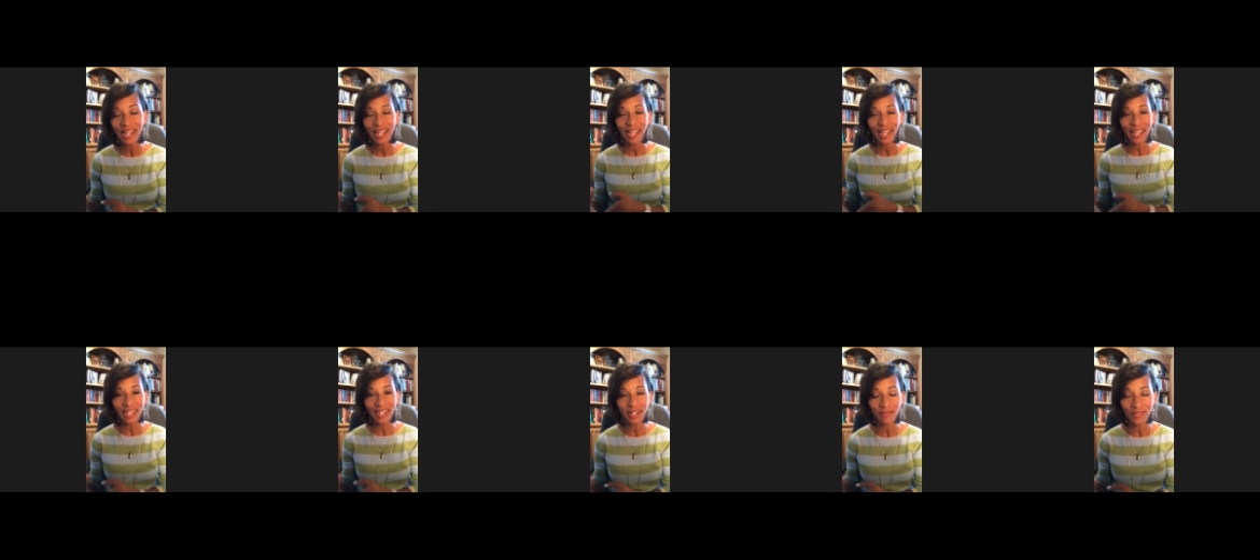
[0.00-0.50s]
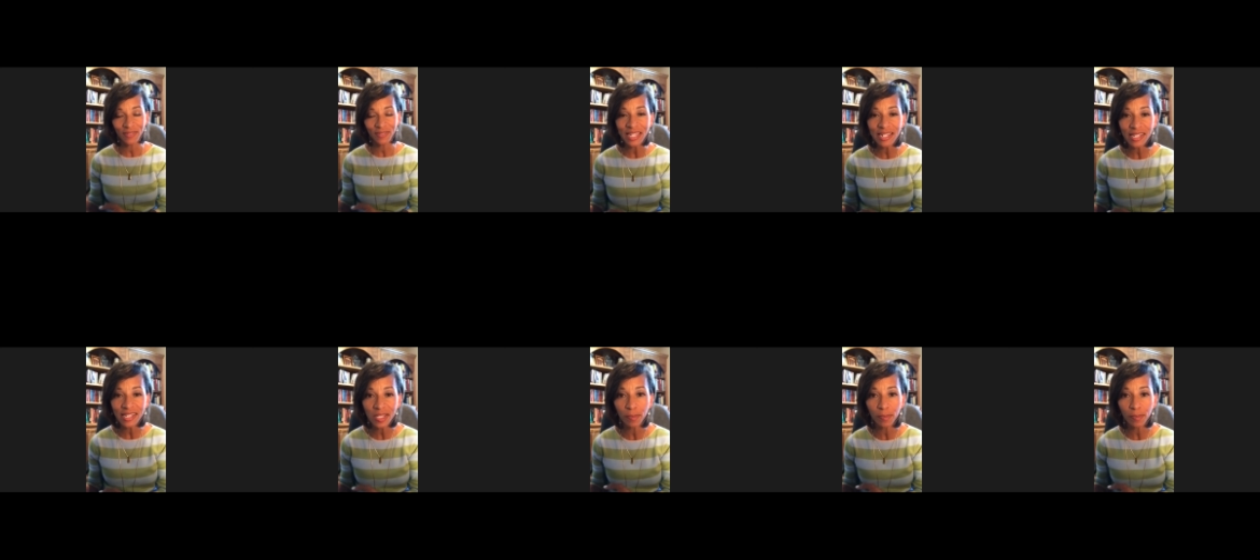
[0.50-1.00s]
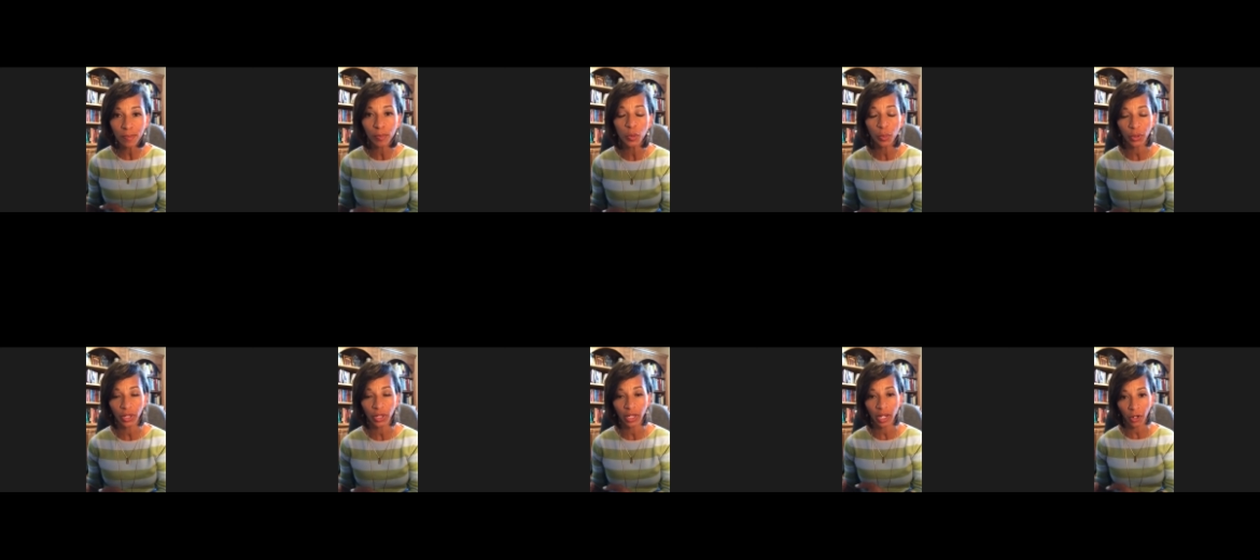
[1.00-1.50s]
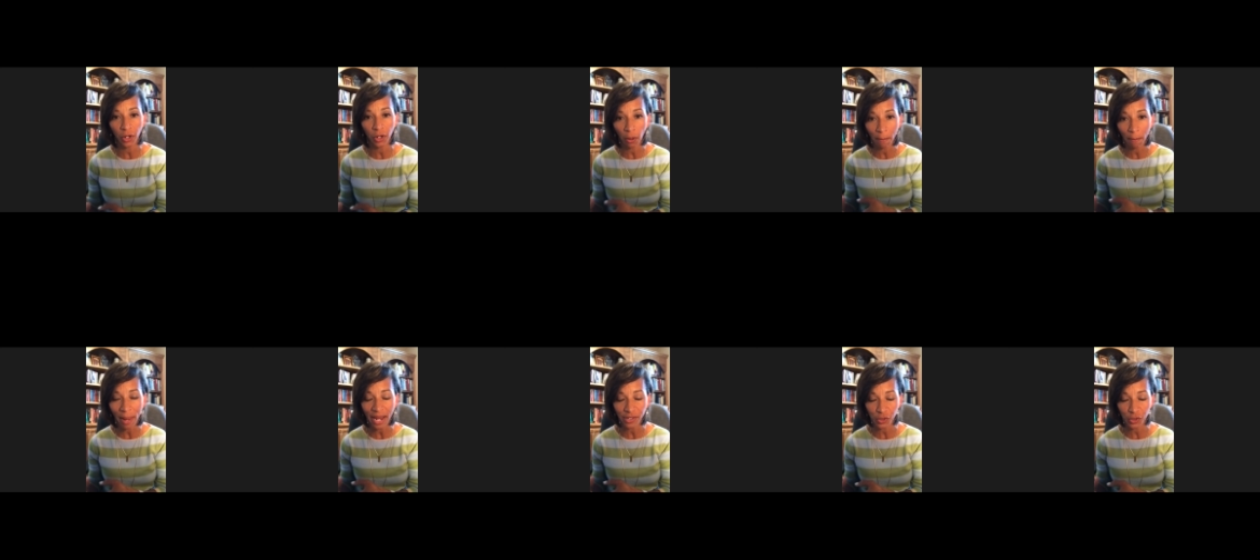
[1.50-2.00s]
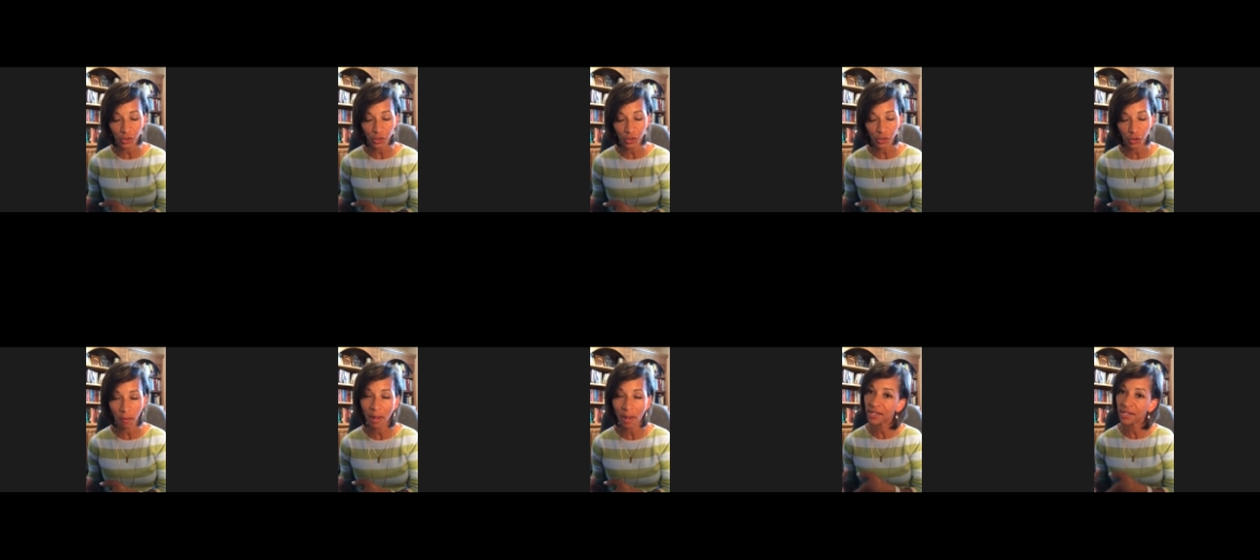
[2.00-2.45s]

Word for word: and of this blueprint in our mastermind.